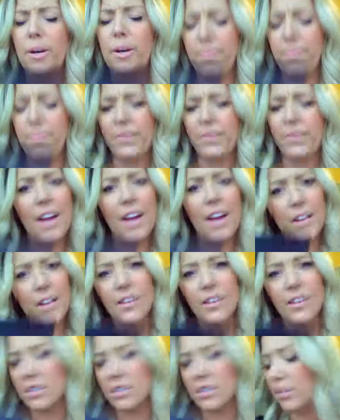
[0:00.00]
but I
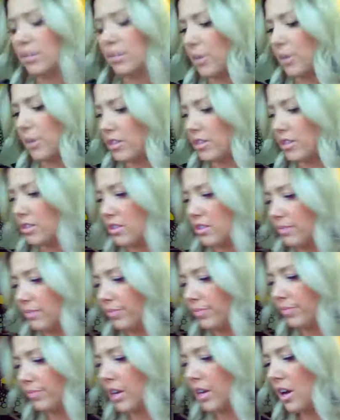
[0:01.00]
like this. Good purchase.
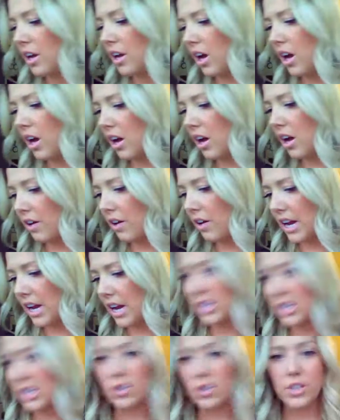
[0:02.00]

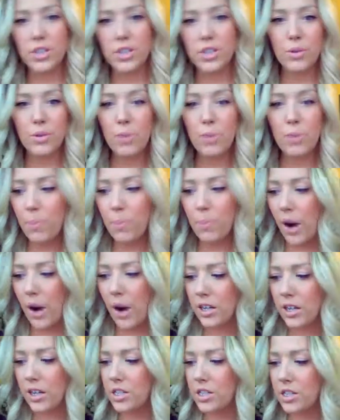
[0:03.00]
Alright, so just 3 more
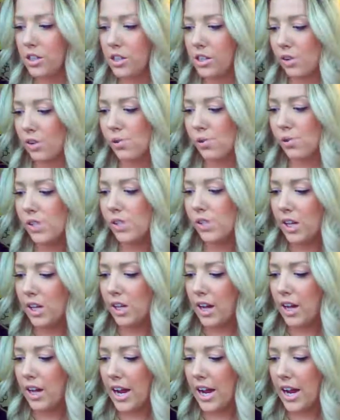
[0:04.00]
products to go.
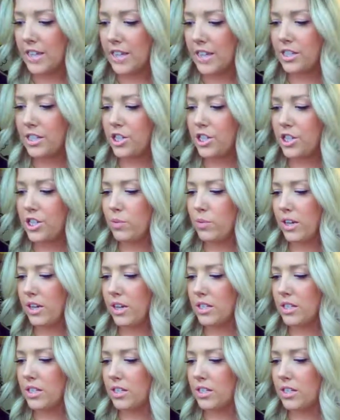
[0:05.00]
I just
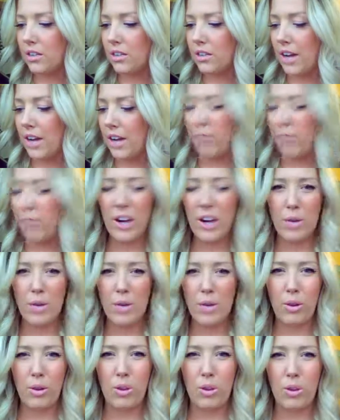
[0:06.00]
wanted to, I ran out
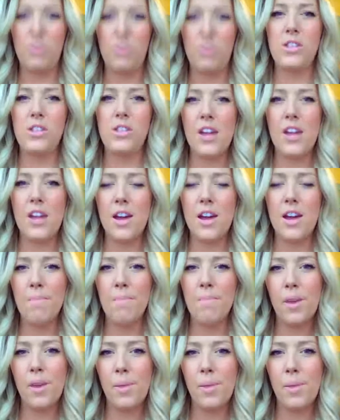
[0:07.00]
of my Laura
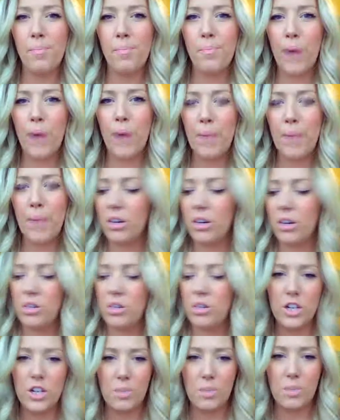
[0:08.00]
Mercier primer,
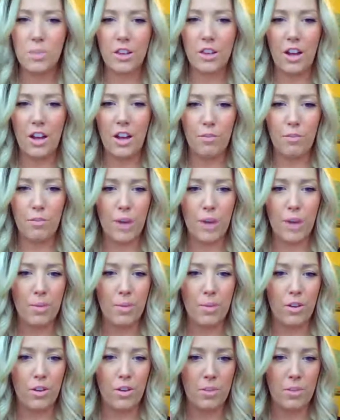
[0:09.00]
so I just bought the E.L.F.
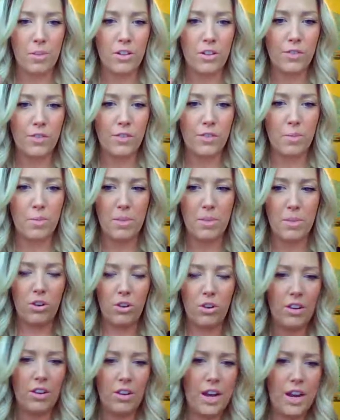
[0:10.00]
primer. It's from the
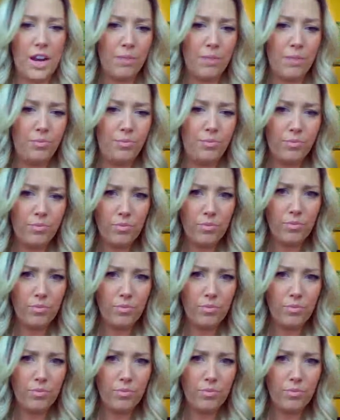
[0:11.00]
Mineral line.